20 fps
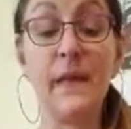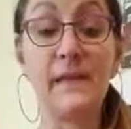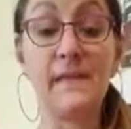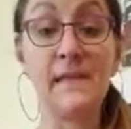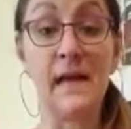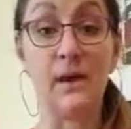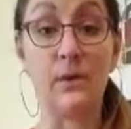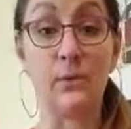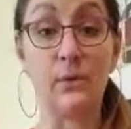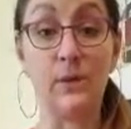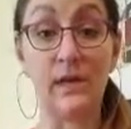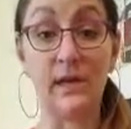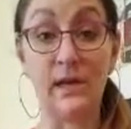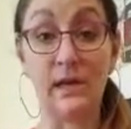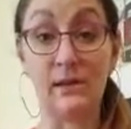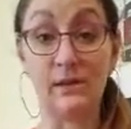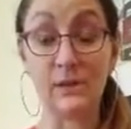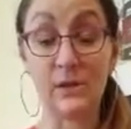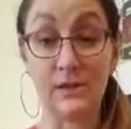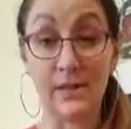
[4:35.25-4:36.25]
Now, what I
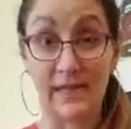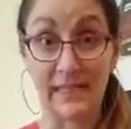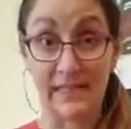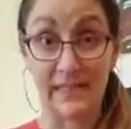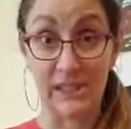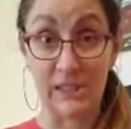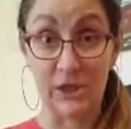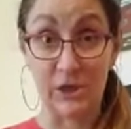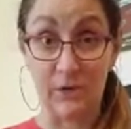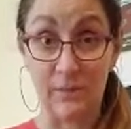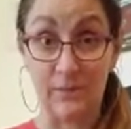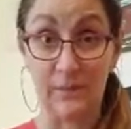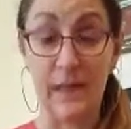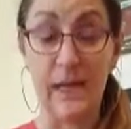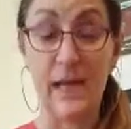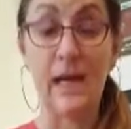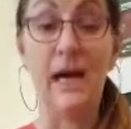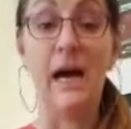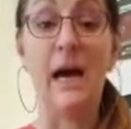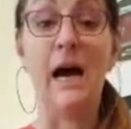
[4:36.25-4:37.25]
also like to do
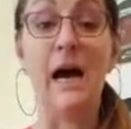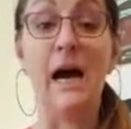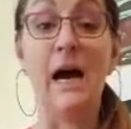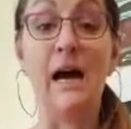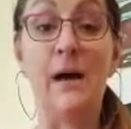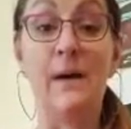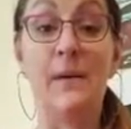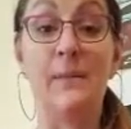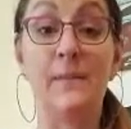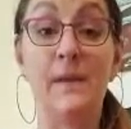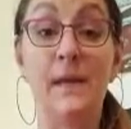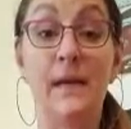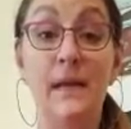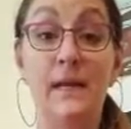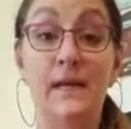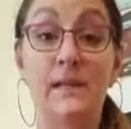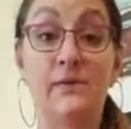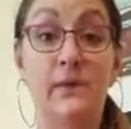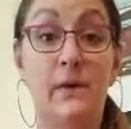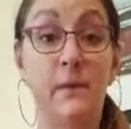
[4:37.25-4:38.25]

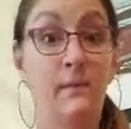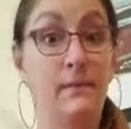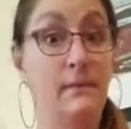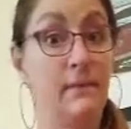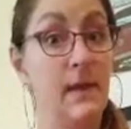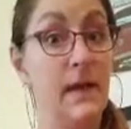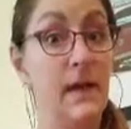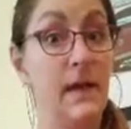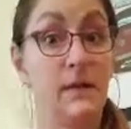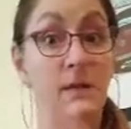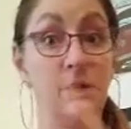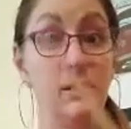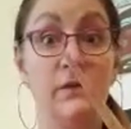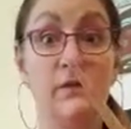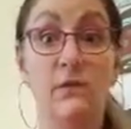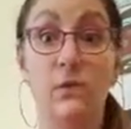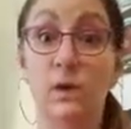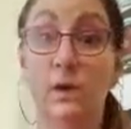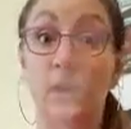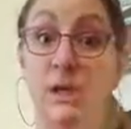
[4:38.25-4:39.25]
is from 8 to
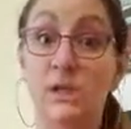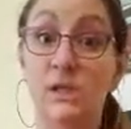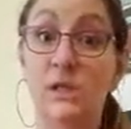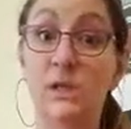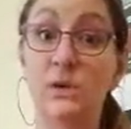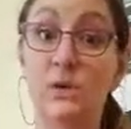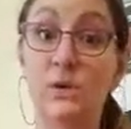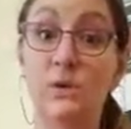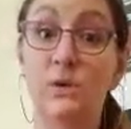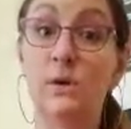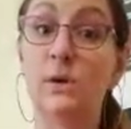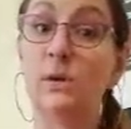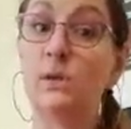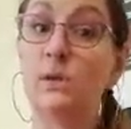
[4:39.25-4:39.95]
4 to 2,